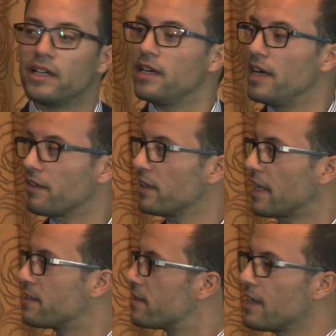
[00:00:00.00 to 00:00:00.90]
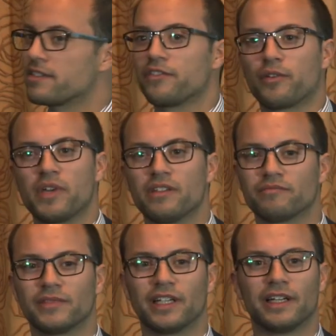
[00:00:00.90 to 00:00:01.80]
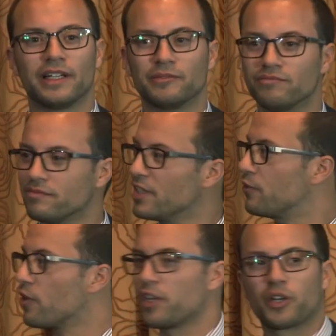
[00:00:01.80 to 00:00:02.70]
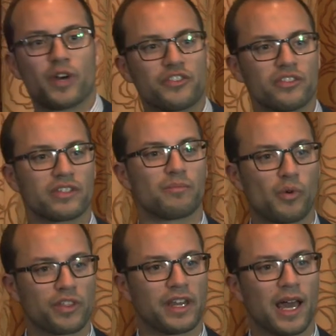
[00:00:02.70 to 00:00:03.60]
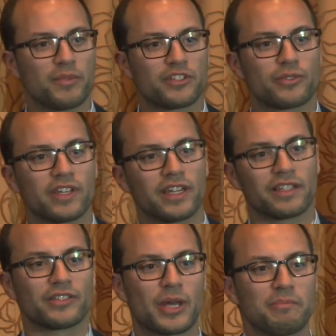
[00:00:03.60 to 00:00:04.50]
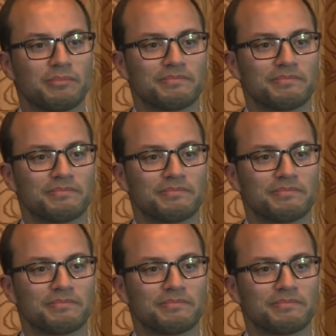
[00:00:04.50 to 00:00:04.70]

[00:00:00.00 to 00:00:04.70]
And I think that's it for me. If you have any questions, I'm more than happy to take some.